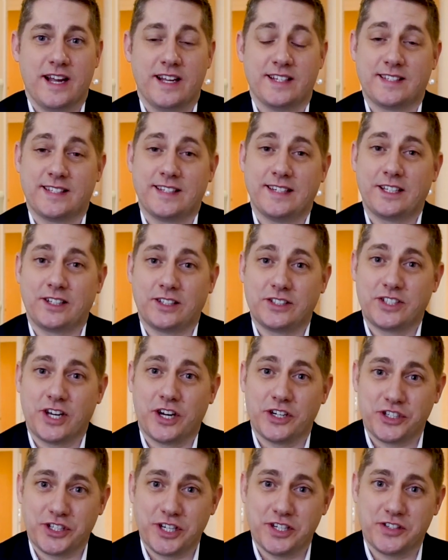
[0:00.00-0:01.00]
It's the little
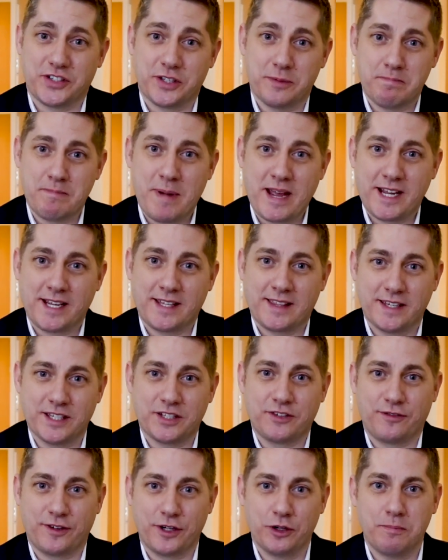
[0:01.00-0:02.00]
touches that make
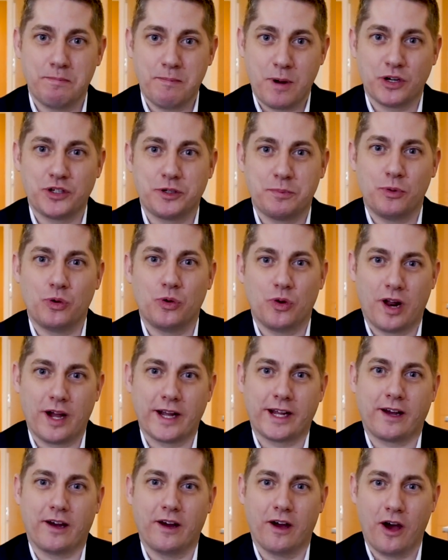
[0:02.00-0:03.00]
this feel much more
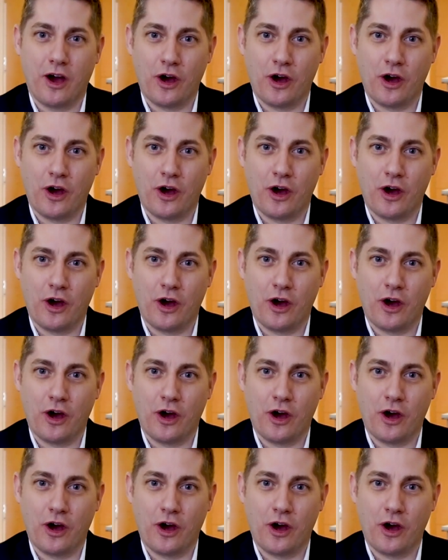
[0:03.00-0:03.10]
like a